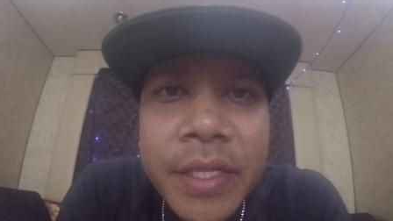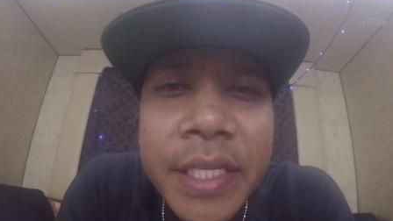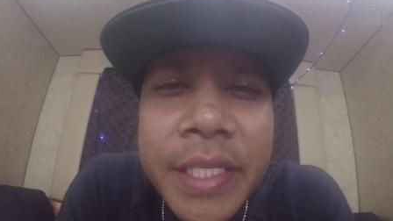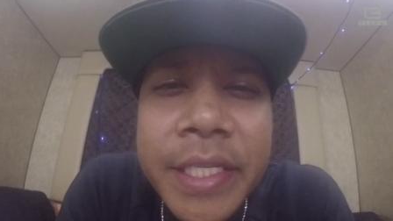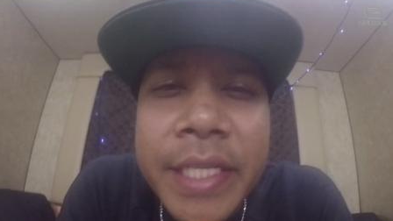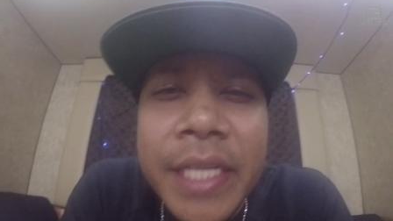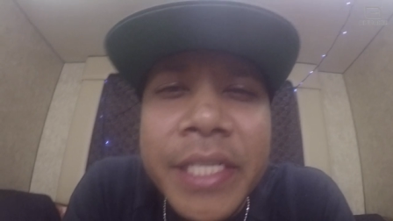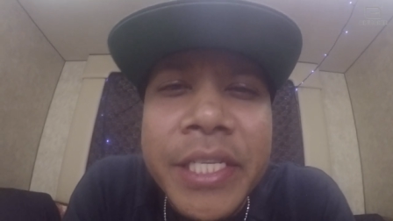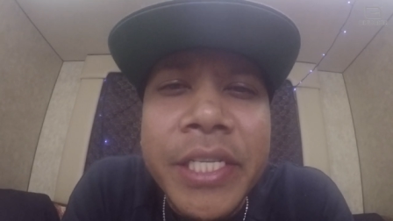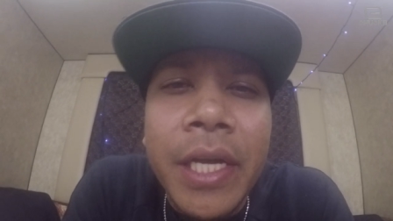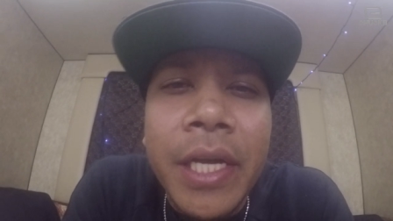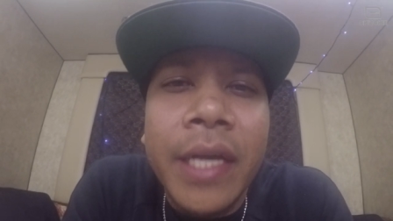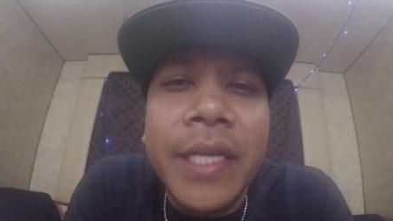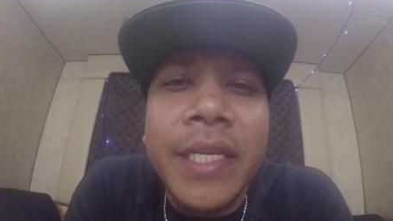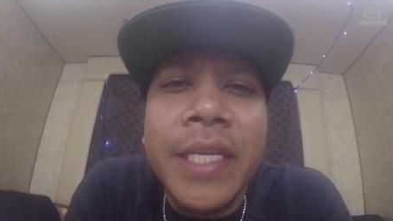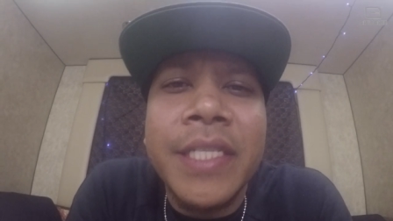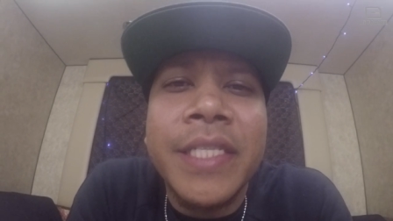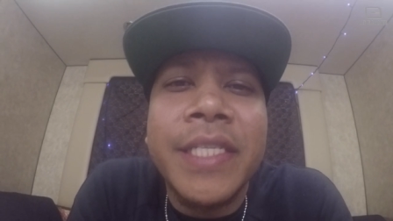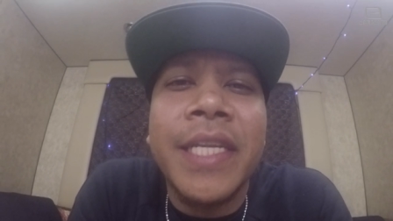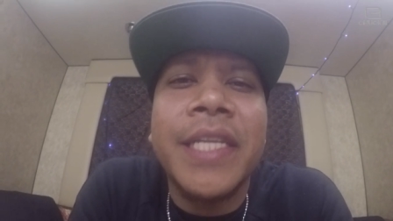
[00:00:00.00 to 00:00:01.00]
DJ
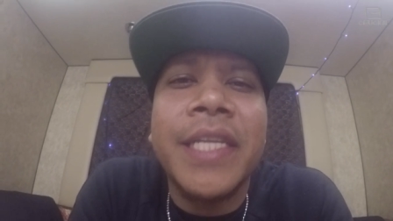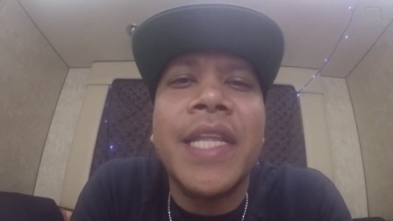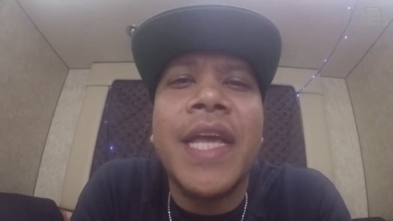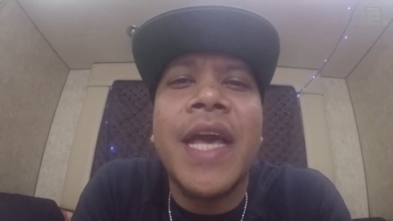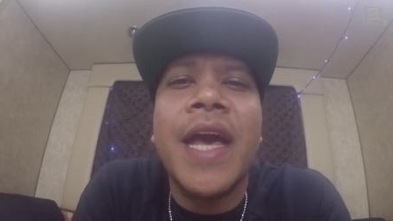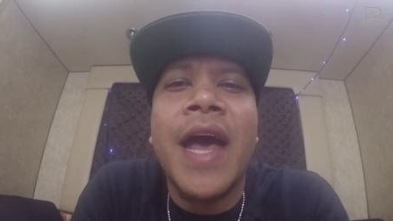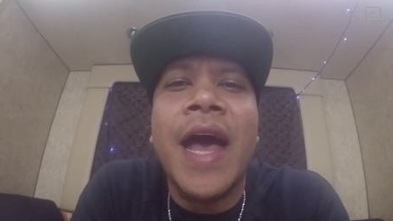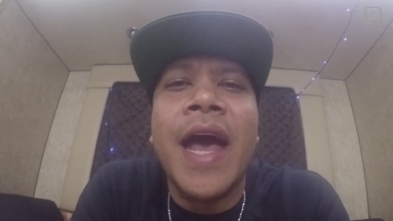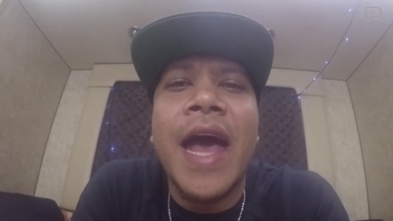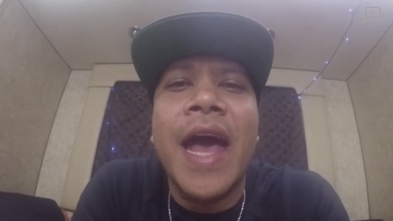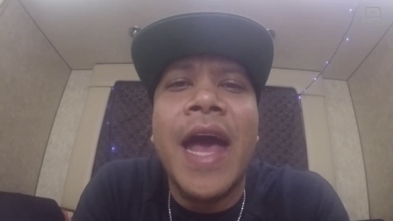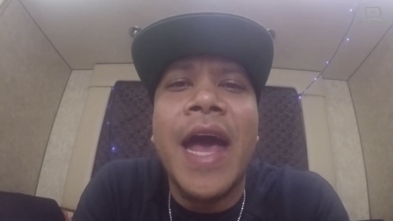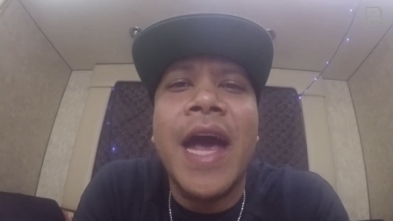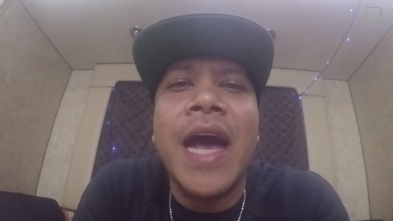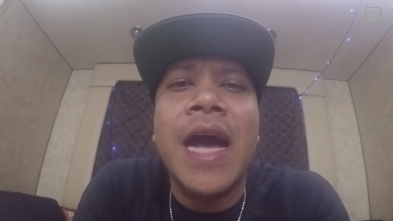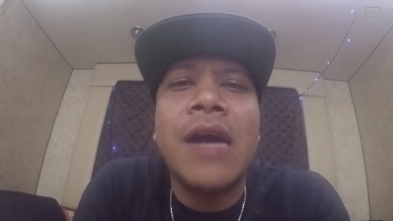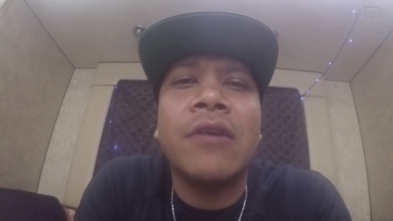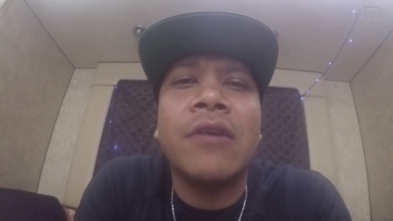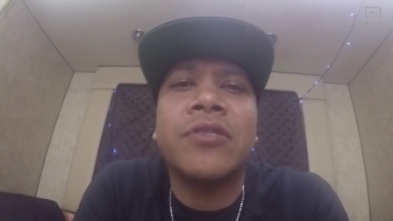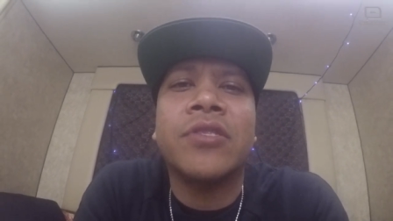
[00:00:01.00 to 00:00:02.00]
Chuckie's in the
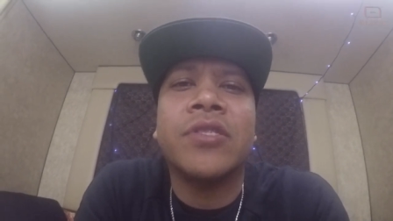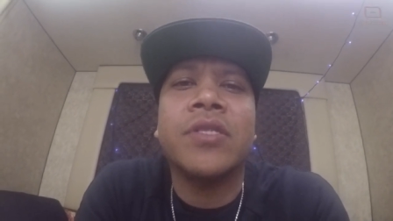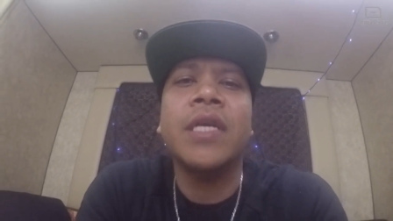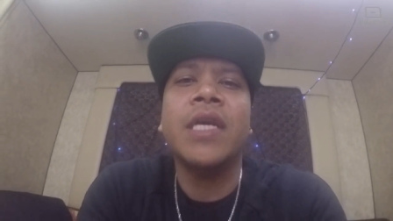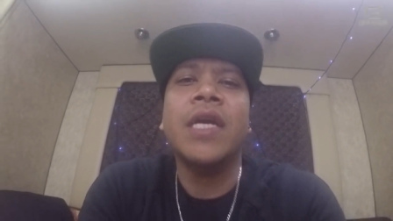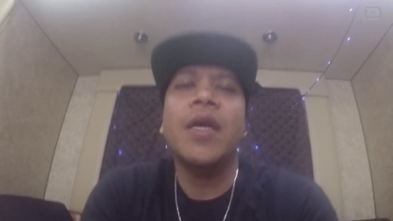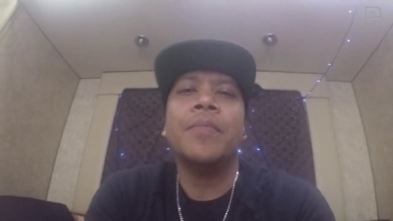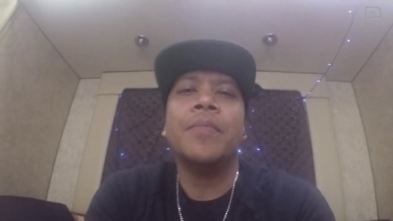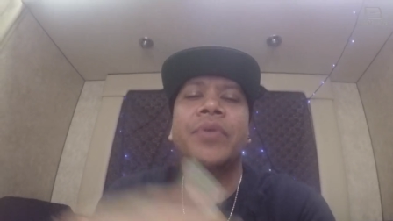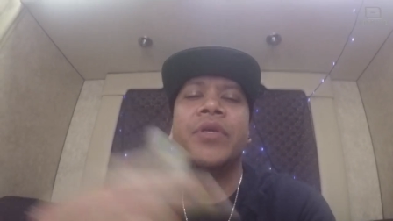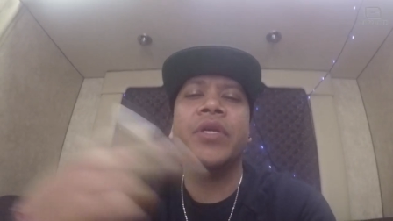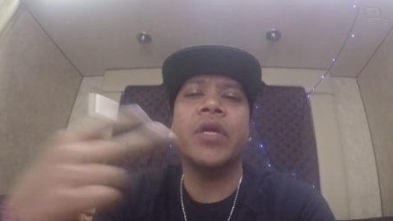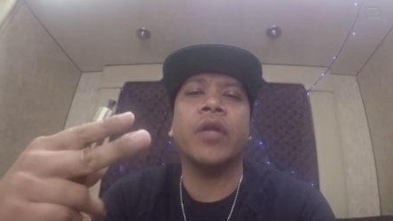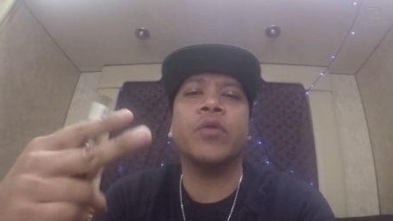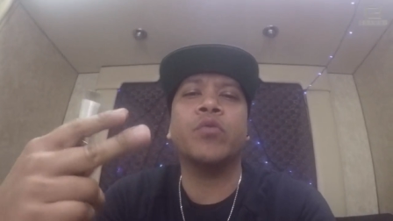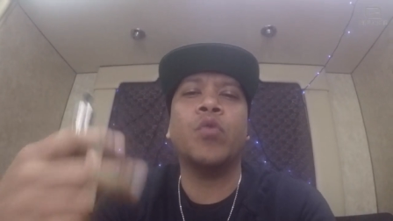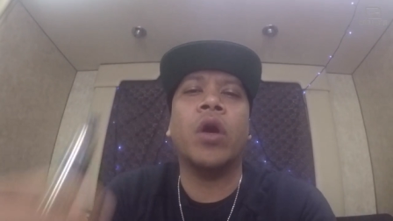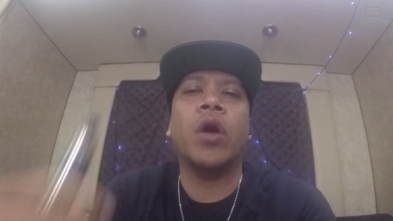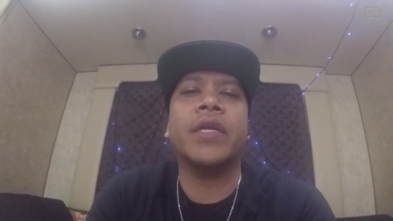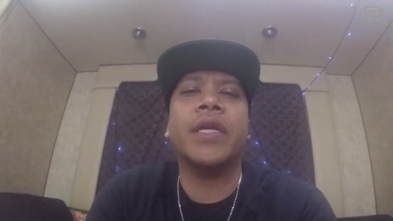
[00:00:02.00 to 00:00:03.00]
house
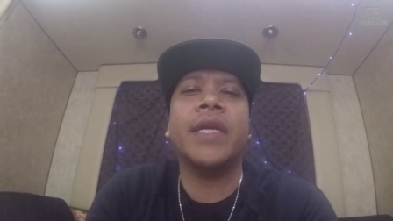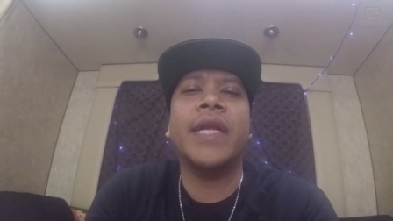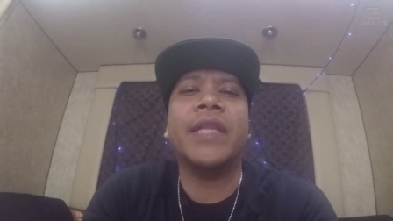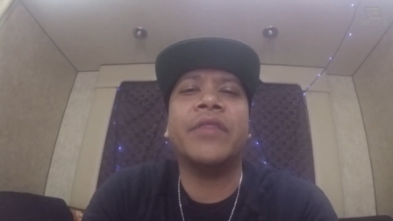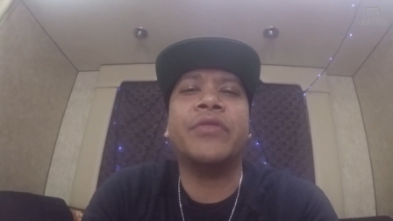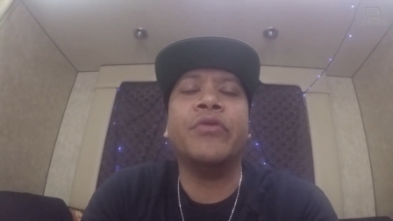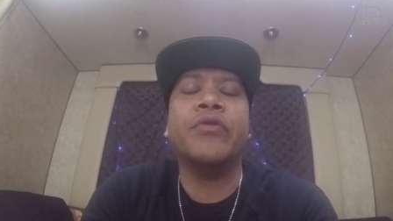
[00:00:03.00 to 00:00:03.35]
Beyond Wonderland